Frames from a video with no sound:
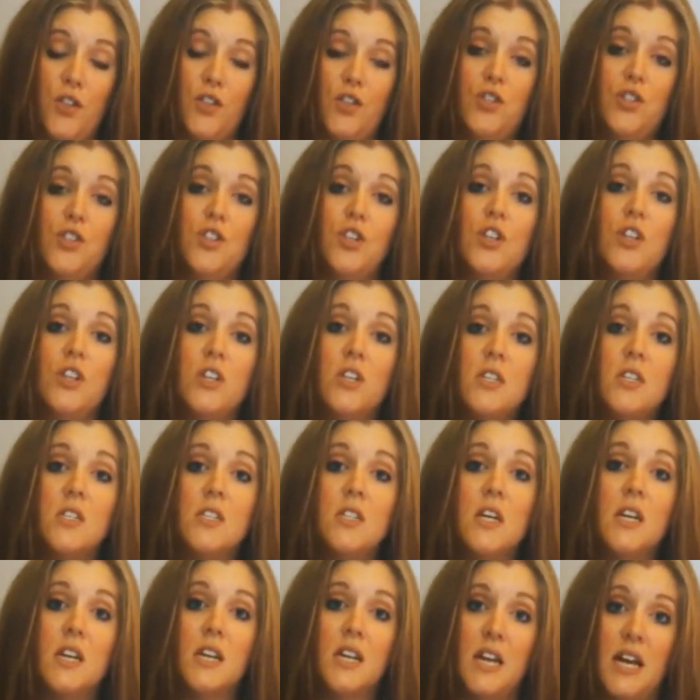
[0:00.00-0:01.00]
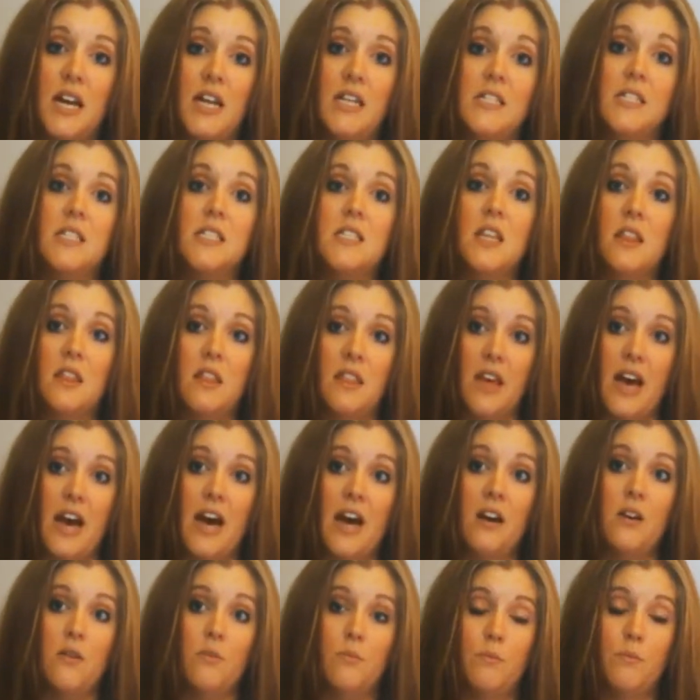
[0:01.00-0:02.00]
the student against
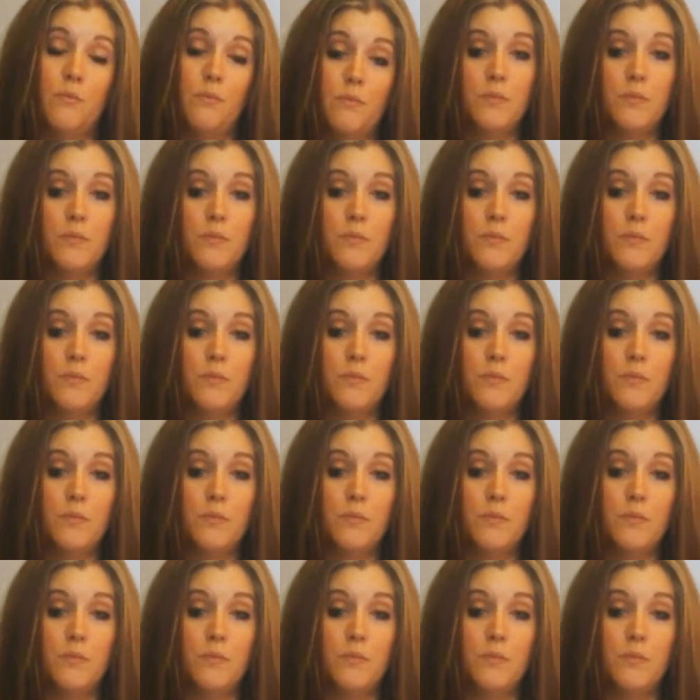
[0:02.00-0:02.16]
that